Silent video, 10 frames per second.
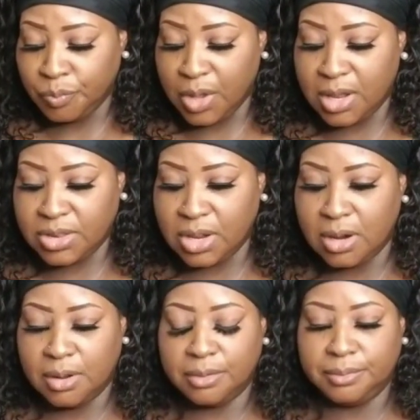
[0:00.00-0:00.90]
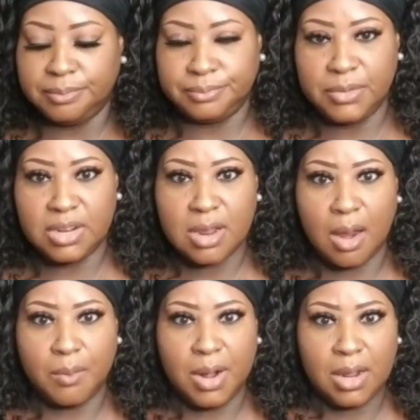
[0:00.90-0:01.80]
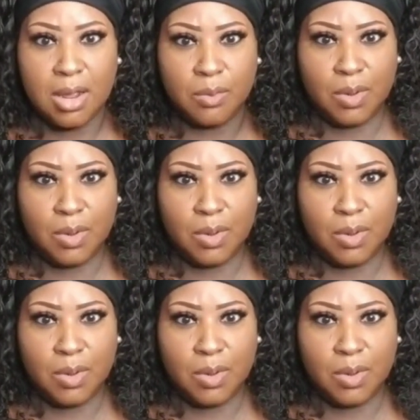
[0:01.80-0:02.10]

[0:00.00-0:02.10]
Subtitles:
and see, look, it's already getting